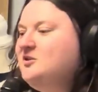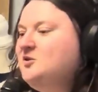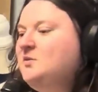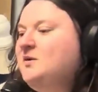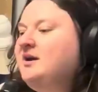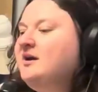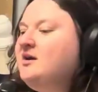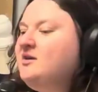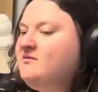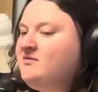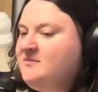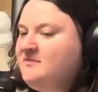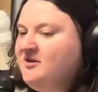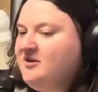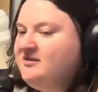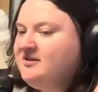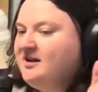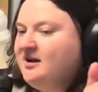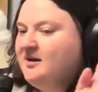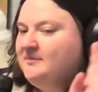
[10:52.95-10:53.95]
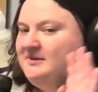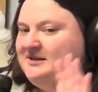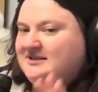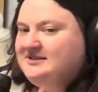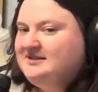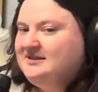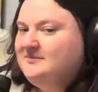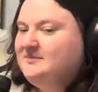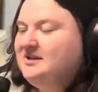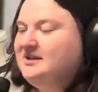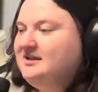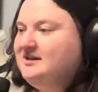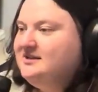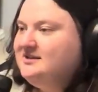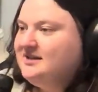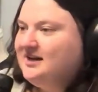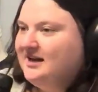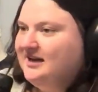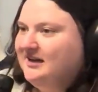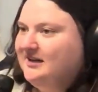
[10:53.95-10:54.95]
you hear it from your therapist a million
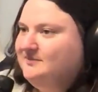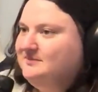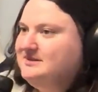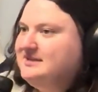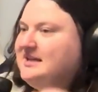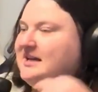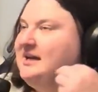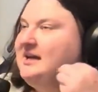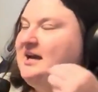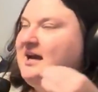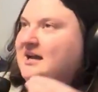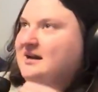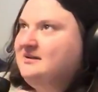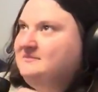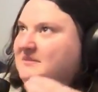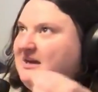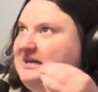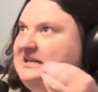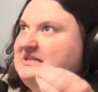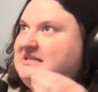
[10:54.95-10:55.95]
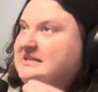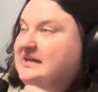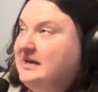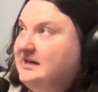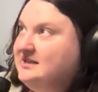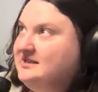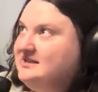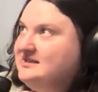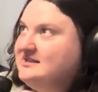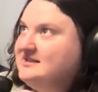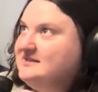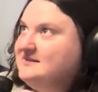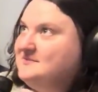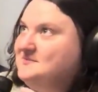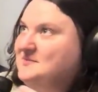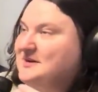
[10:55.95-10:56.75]
times and it kind of makes sense.